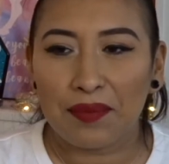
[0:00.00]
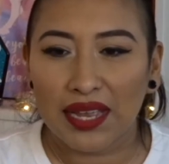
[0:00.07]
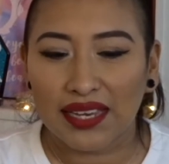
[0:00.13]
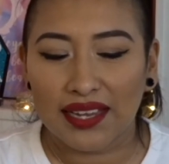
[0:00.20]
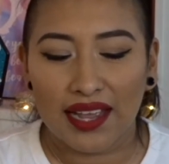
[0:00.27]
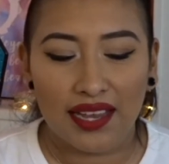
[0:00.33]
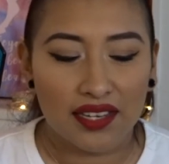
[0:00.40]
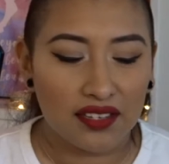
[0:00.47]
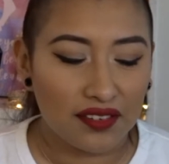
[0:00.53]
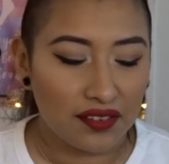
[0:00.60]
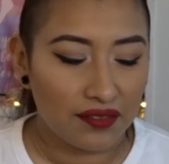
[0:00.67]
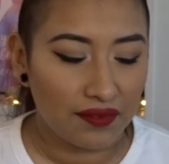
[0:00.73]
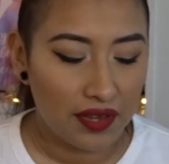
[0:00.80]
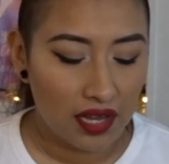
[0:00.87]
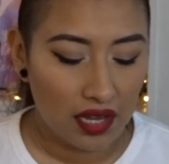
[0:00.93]
kind
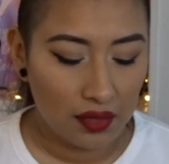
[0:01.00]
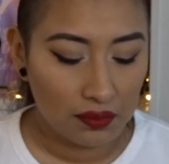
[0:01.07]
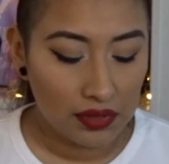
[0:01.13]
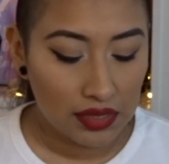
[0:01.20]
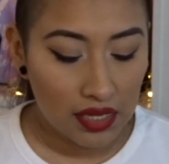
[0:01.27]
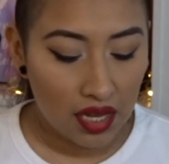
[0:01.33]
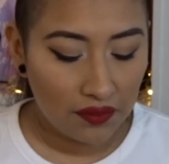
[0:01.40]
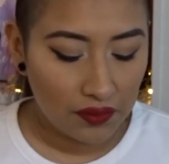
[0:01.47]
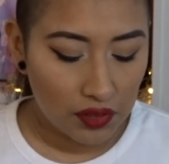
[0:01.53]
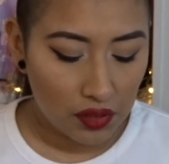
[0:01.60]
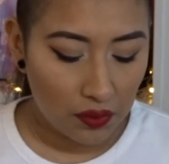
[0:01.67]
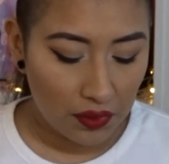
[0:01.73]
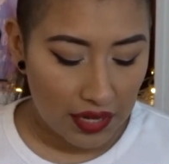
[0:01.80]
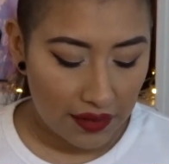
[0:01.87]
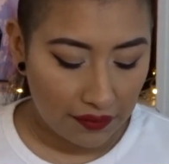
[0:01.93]
of stuff, so
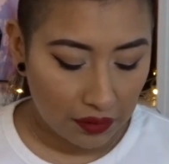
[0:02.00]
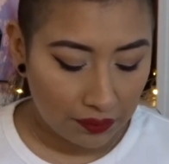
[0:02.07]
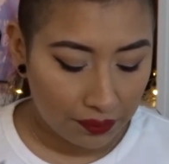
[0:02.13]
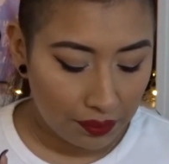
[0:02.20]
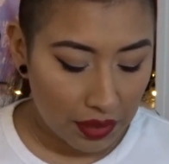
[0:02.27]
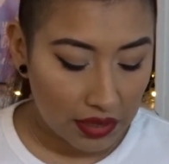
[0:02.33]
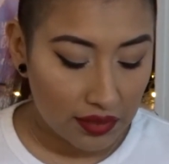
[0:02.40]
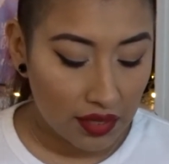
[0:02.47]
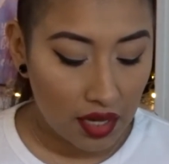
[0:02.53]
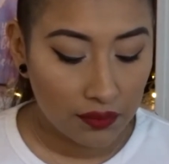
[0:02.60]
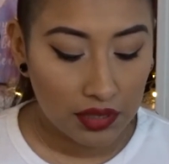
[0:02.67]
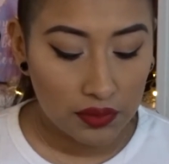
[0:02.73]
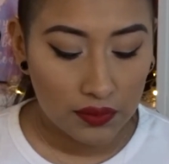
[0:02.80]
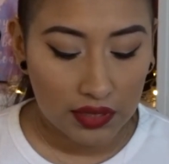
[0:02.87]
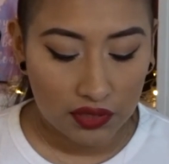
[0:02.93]
whatever. But
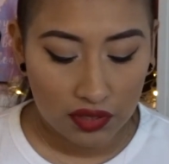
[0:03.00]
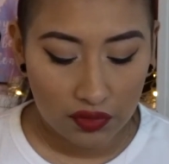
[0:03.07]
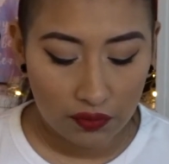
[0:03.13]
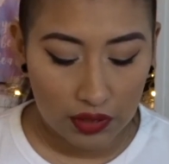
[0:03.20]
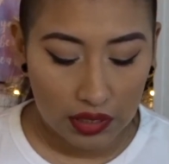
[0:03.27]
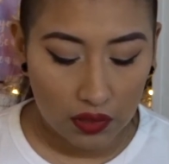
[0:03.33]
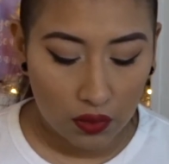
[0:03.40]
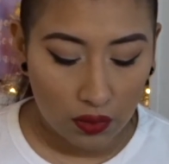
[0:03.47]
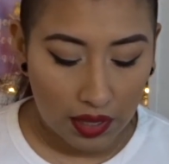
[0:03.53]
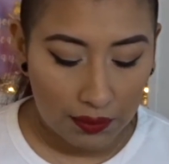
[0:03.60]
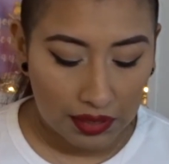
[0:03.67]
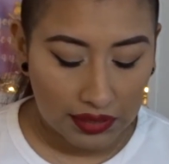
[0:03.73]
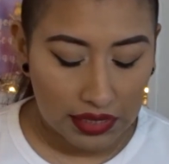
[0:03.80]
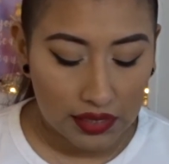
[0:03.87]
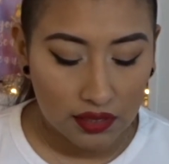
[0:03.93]
this was actually really cool. I'm
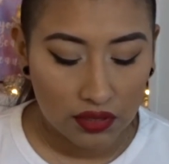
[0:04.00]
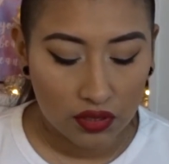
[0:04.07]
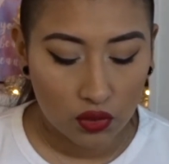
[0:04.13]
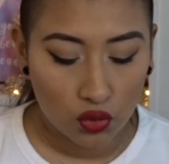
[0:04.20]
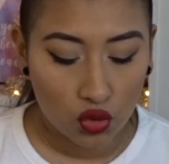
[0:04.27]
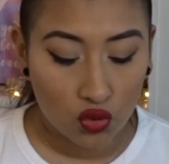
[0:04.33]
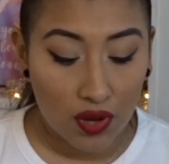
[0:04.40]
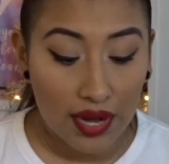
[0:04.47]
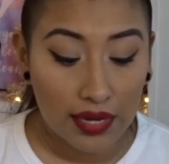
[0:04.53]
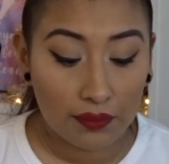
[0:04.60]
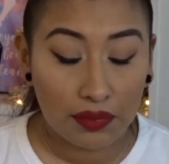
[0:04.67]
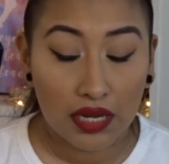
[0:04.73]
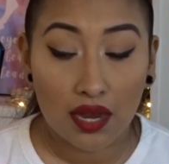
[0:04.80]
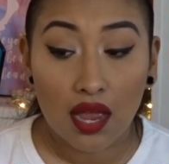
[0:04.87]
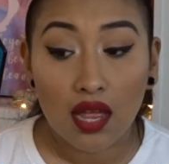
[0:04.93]
excited to try it
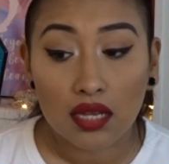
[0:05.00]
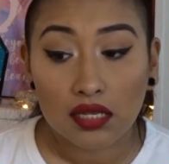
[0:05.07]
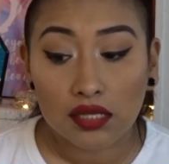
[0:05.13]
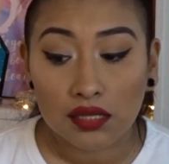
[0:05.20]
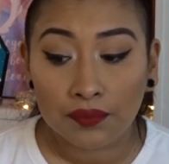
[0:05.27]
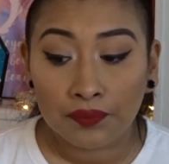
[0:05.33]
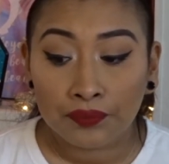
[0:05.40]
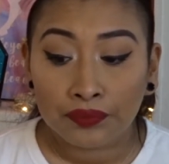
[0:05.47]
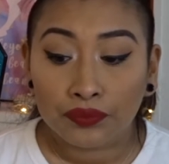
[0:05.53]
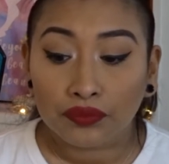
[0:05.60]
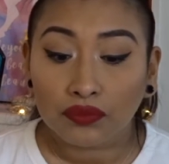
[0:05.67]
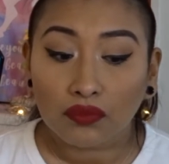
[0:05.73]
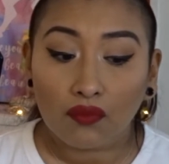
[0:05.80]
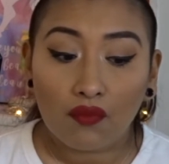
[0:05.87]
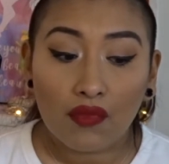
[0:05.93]
because,
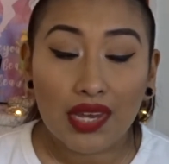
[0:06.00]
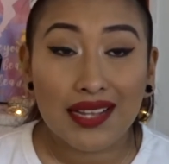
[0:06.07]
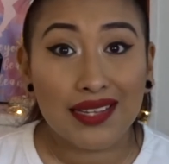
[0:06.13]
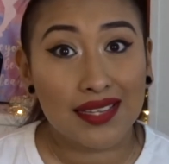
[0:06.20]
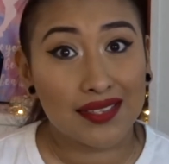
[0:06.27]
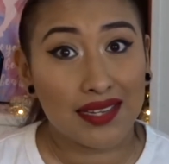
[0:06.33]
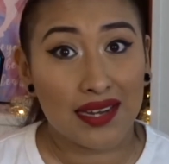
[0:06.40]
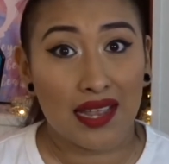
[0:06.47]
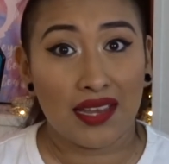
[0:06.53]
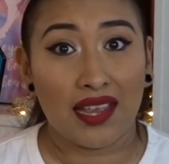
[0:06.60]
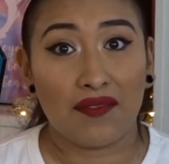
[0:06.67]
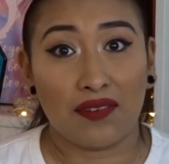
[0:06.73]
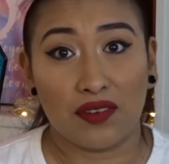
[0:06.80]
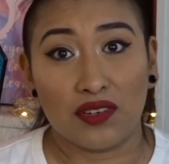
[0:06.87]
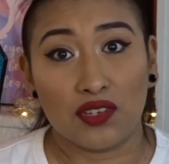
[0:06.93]
like I said, I
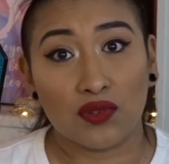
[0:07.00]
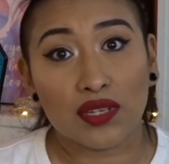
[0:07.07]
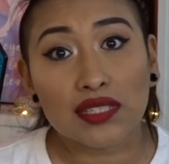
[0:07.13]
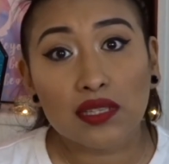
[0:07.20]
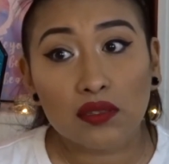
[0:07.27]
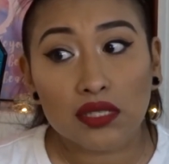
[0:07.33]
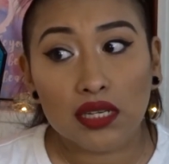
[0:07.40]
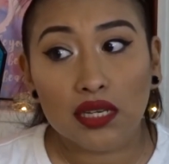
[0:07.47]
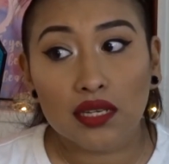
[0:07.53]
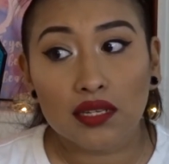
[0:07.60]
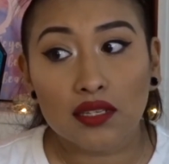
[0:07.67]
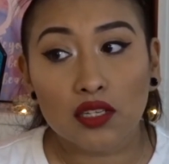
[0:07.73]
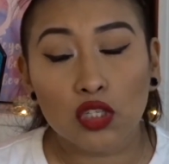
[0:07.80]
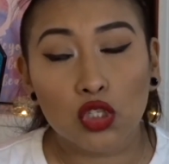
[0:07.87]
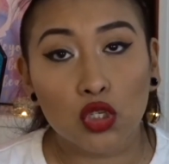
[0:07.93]
have very stressed out
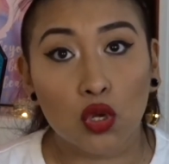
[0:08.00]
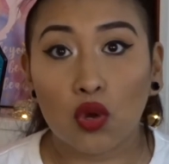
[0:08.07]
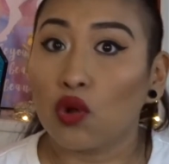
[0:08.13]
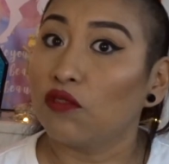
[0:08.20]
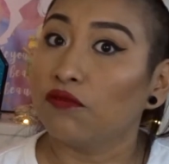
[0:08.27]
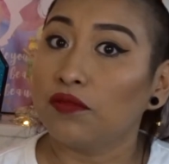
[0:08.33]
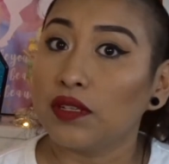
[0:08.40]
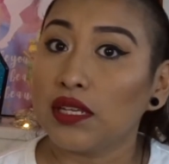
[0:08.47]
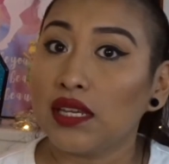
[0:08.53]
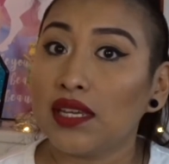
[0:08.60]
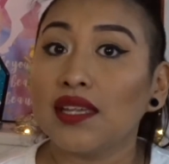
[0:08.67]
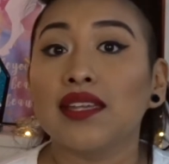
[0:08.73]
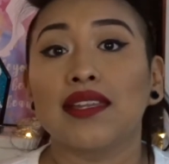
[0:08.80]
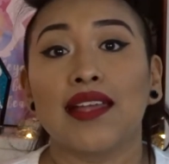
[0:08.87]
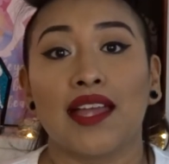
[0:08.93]
skin, so hopefully
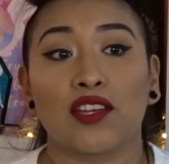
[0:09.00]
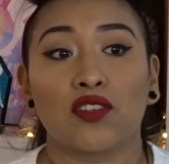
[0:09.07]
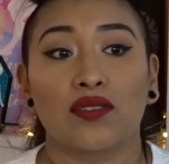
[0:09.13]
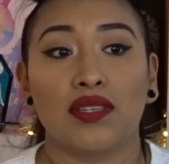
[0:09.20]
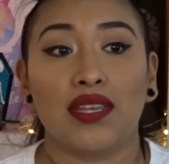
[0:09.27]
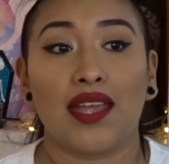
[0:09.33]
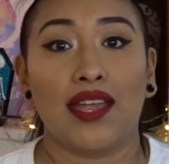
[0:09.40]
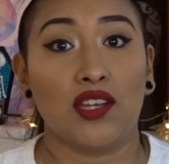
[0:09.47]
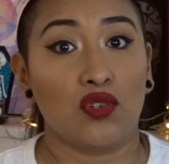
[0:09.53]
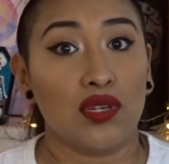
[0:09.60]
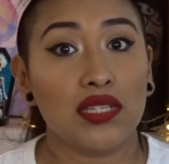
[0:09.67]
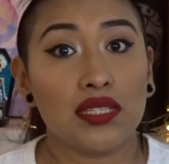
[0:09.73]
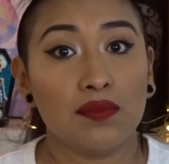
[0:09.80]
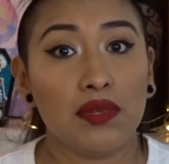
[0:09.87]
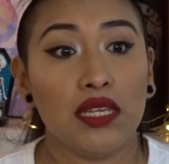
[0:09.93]
it actually
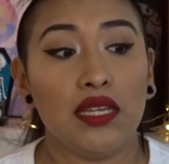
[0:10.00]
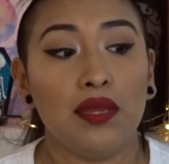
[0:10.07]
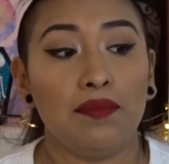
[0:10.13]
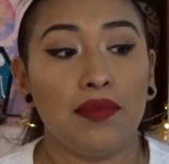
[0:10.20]
hydrates me